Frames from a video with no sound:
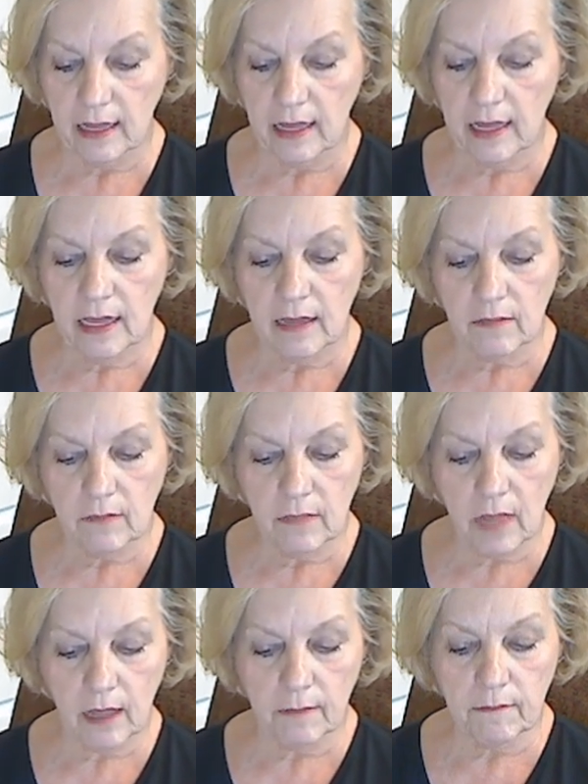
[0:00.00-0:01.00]
Medial
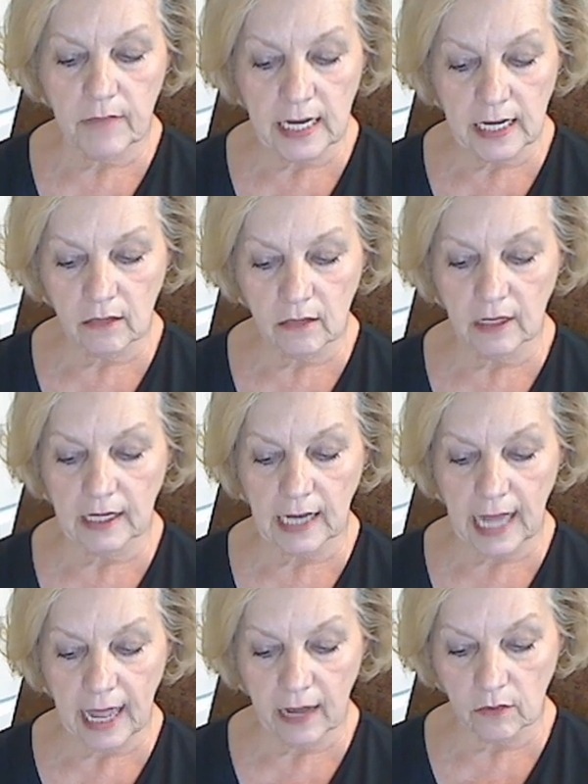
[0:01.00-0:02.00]
and lateral,
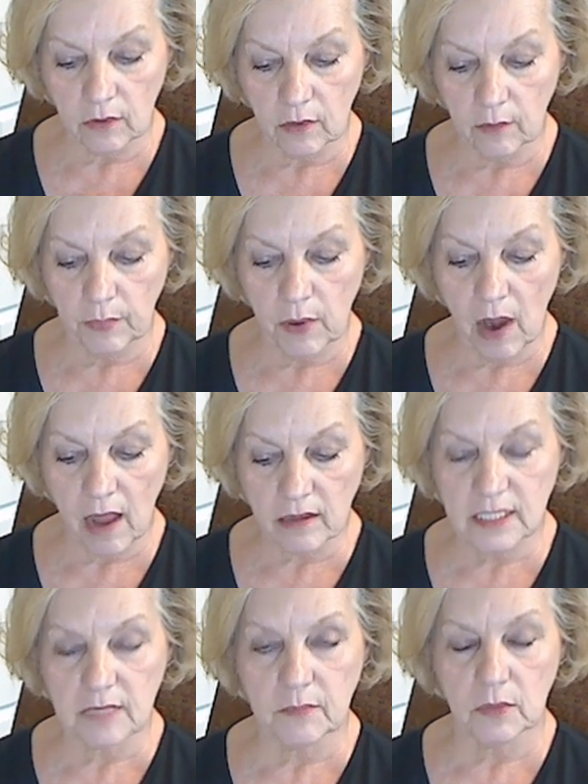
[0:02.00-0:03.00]
proximal,
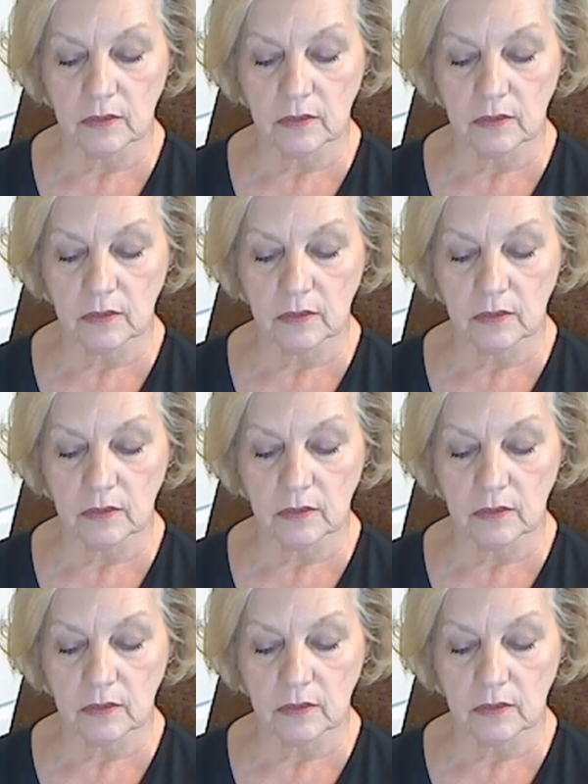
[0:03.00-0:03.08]
distal,